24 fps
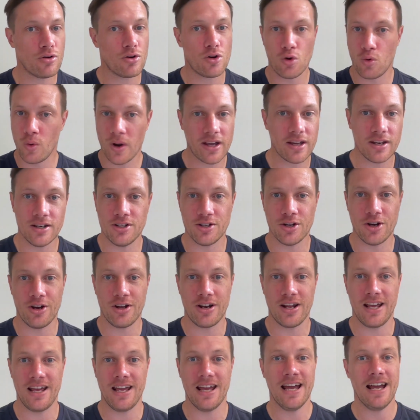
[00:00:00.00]
quick and
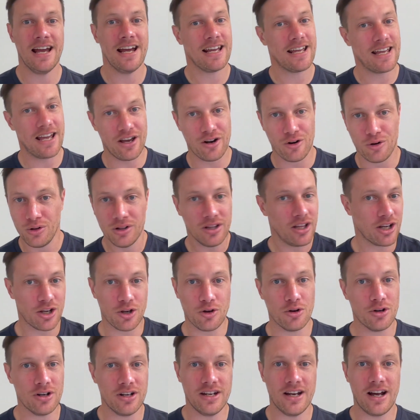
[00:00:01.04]
dirty, get all the
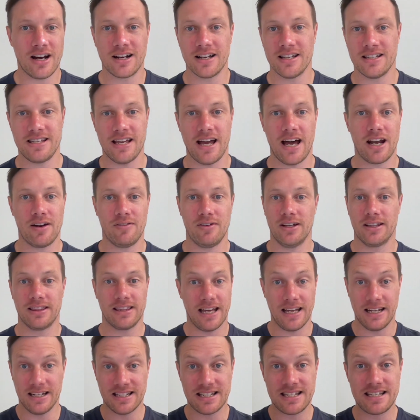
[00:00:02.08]
good nuggets out of it,
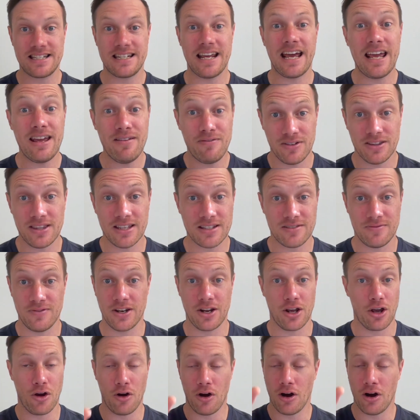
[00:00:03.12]
then stay for this video.